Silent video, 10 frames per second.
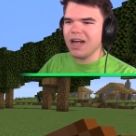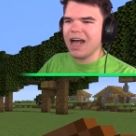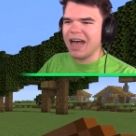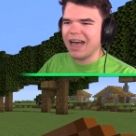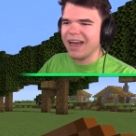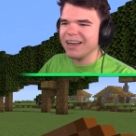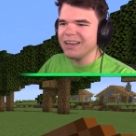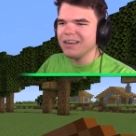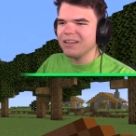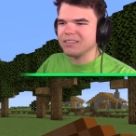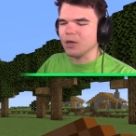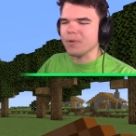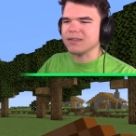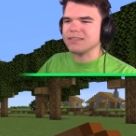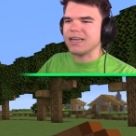oh, that's Let's hope
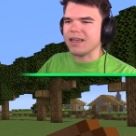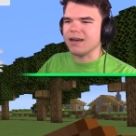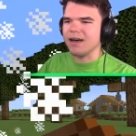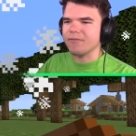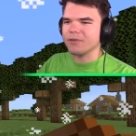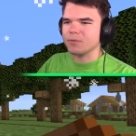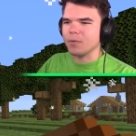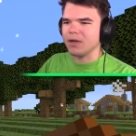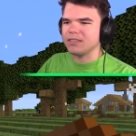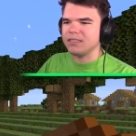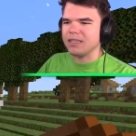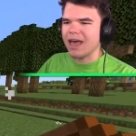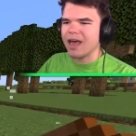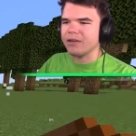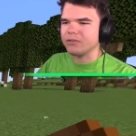so it doesn't sick. take off because we want to see the
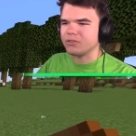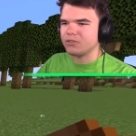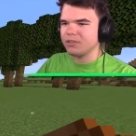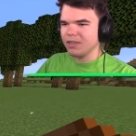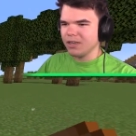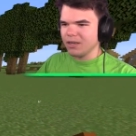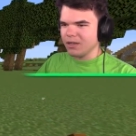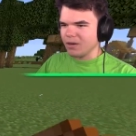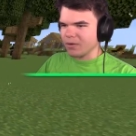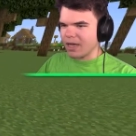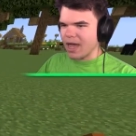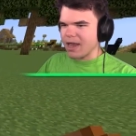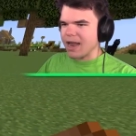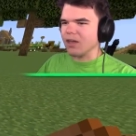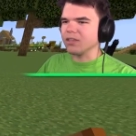Whoa. House. Okay,
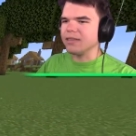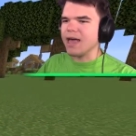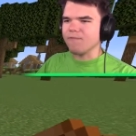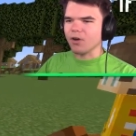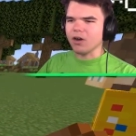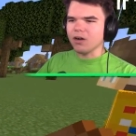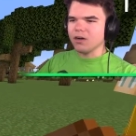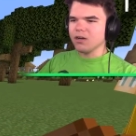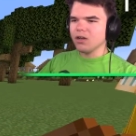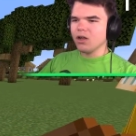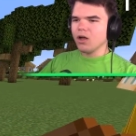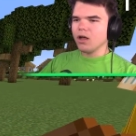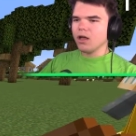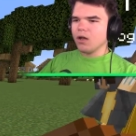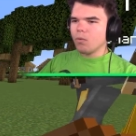and now the lever.
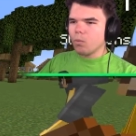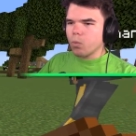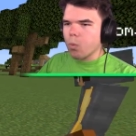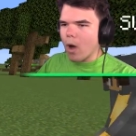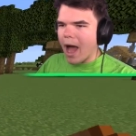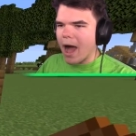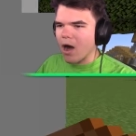And then, uh